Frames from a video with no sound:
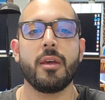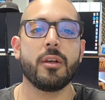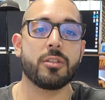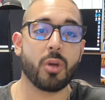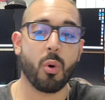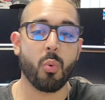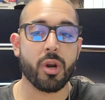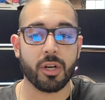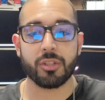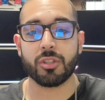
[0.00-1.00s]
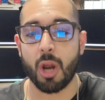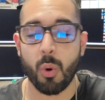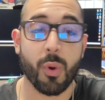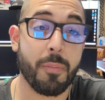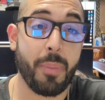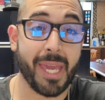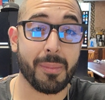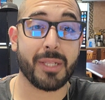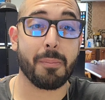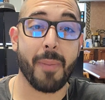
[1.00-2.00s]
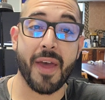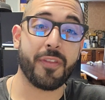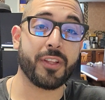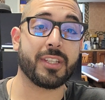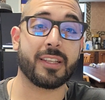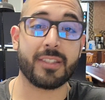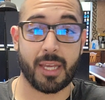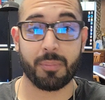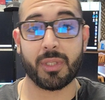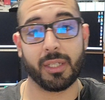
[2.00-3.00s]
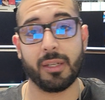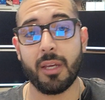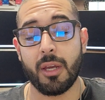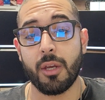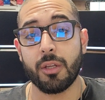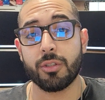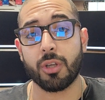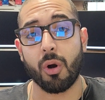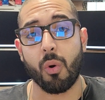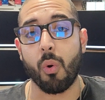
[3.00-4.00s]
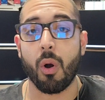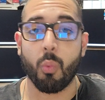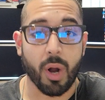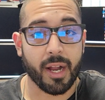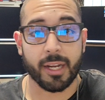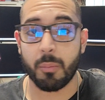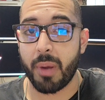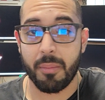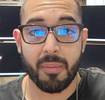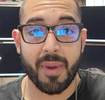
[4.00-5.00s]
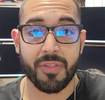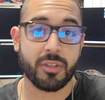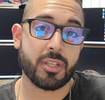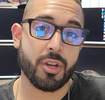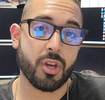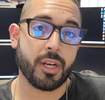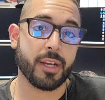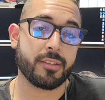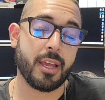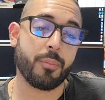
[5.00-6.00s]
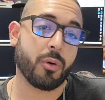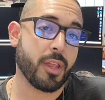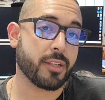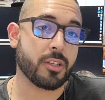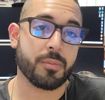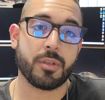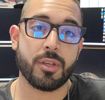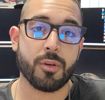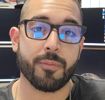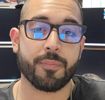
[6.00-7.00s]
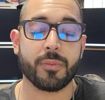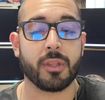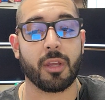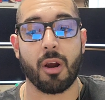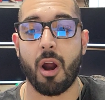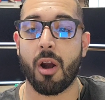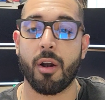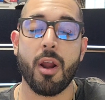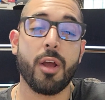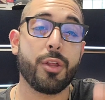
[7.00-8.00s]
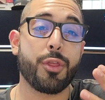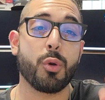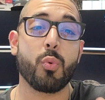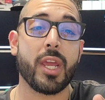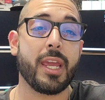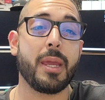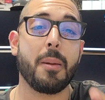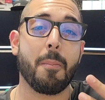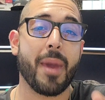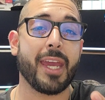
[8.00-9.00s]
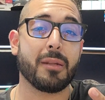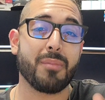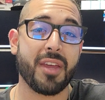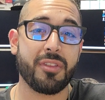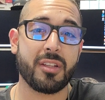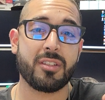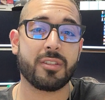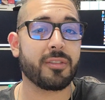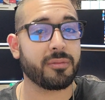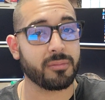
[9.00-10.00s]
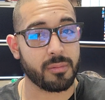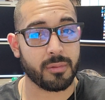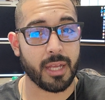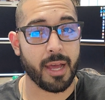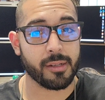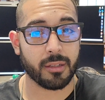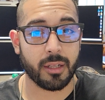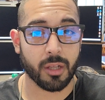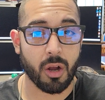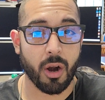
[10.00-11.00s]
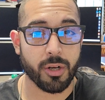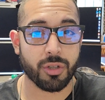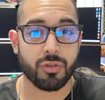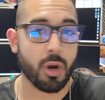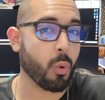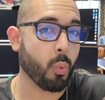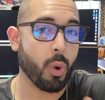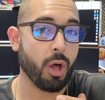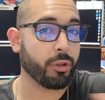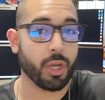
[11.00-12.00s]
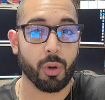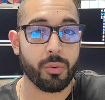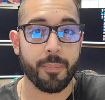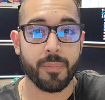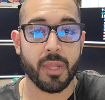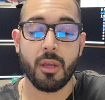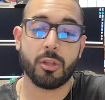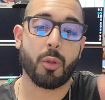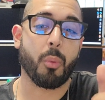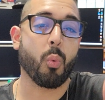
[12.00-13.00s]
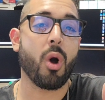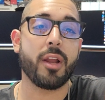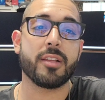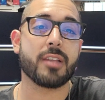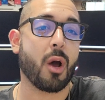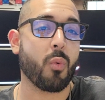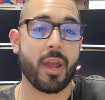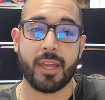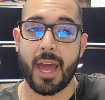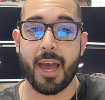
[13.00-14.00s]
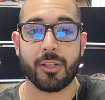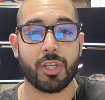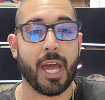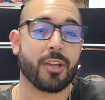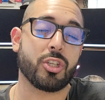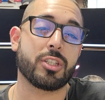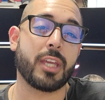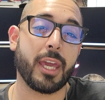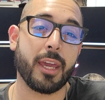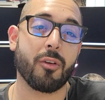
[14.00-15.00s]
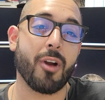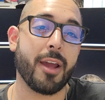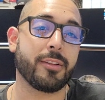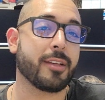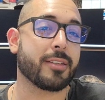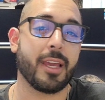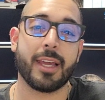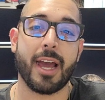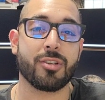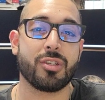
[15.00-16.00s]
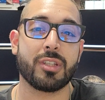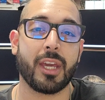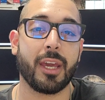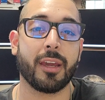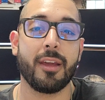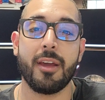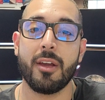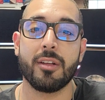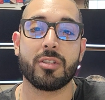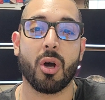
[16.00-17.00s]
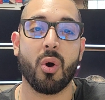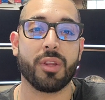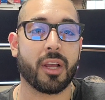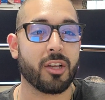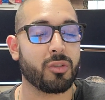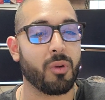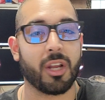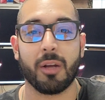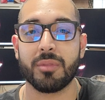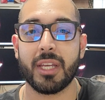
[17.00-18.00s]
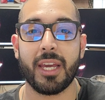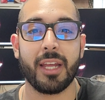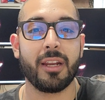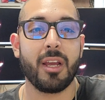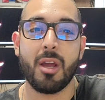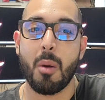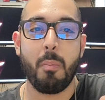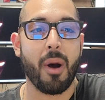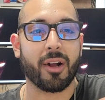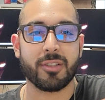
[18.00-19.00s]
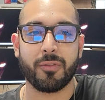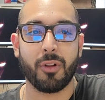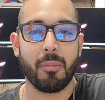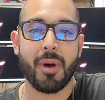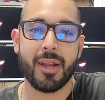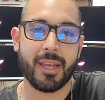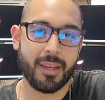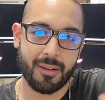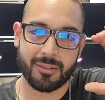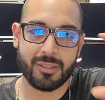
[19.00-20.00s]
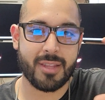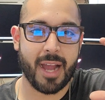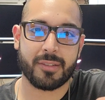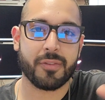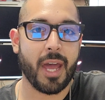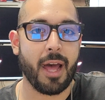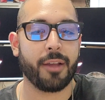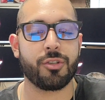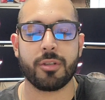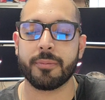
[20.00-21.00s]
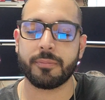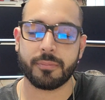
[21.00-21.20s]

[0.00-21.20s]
So we're going to start with payment methods accepted. So what kind of payment methods are you going to accept? Well, that's up to you. There are three main methods that in the car industry are well known. Number one is outright cash. Cash is king, right? They say cash is king. So the customer comes in, pockets full of money, stacks of cash.